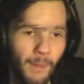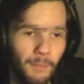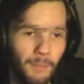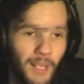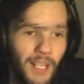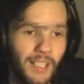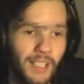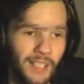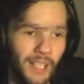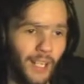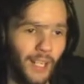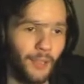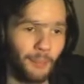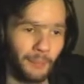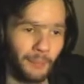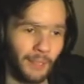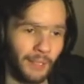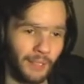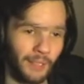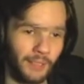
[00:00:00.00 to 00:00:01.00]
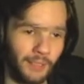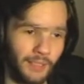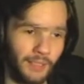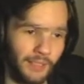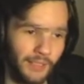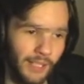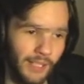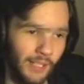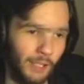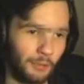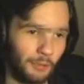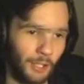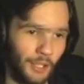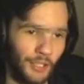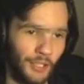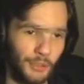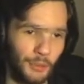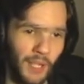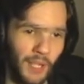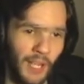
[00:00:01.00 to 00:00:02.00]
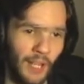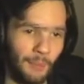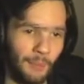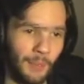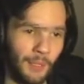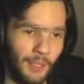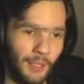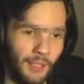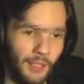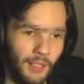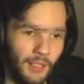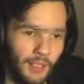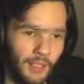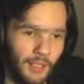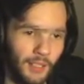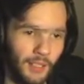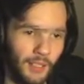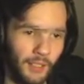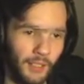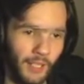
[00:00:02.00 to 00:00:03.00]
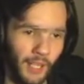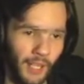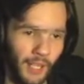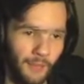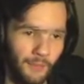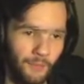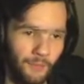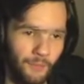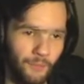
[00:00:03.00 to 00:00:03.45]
Please tell me, because then I'll try and sort it out, but... Okay.